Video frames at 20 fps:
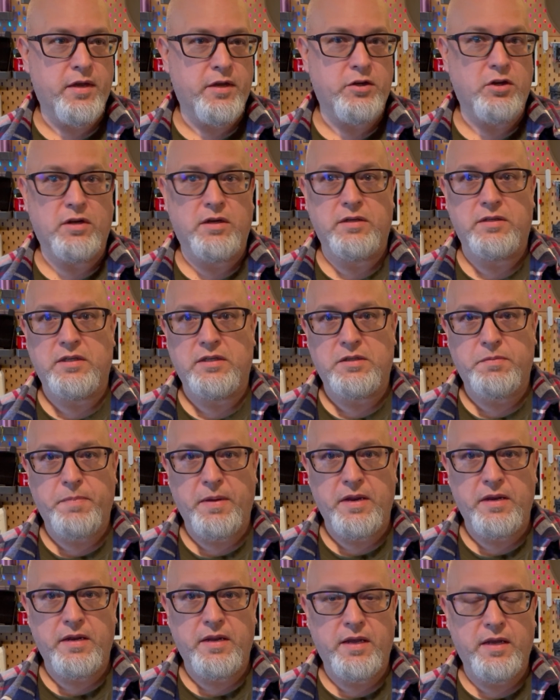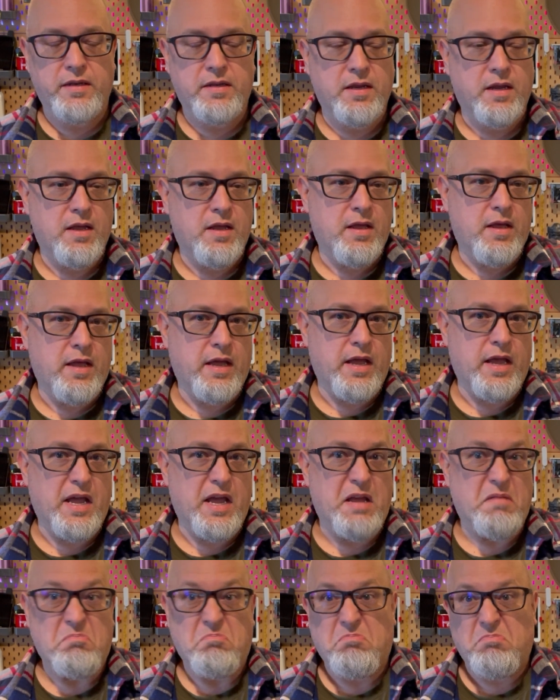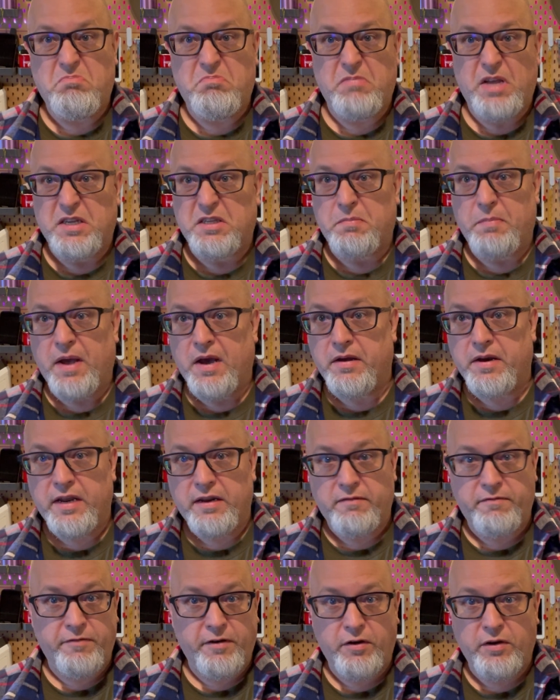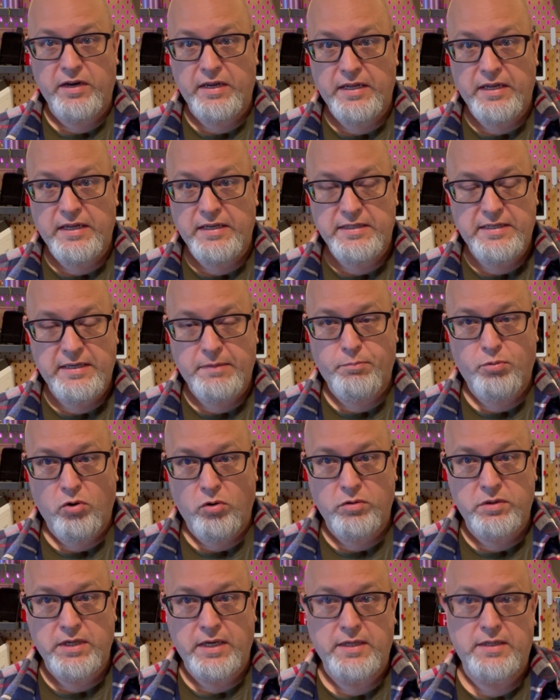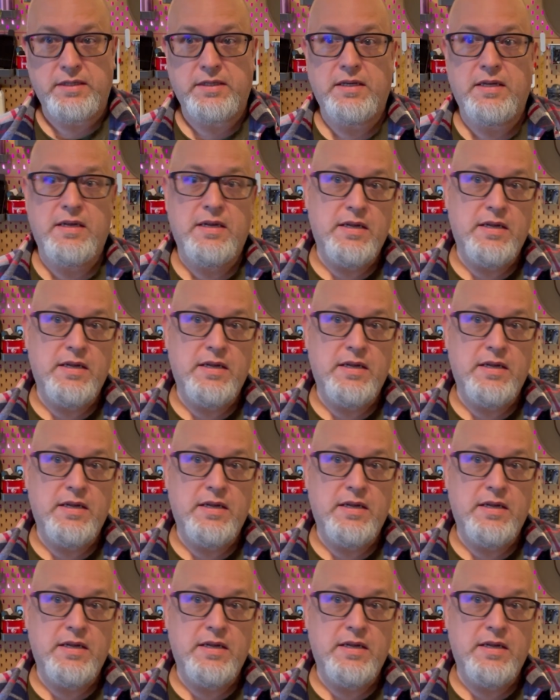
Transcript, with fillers: You can suspend it and that's about it. Very easy process.